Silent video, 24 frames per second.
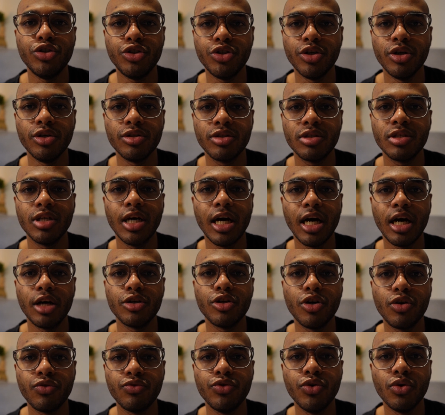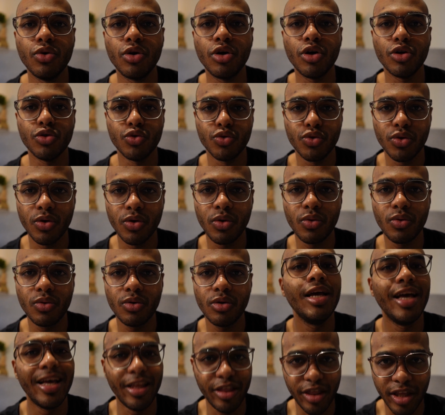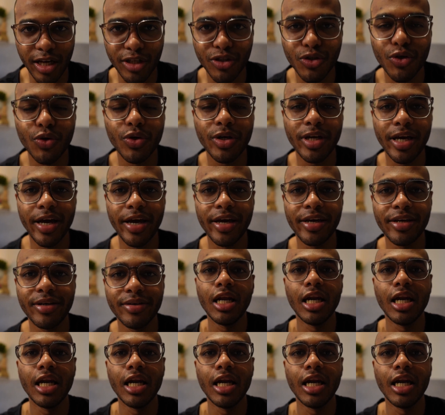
just out of your control, and that's okay.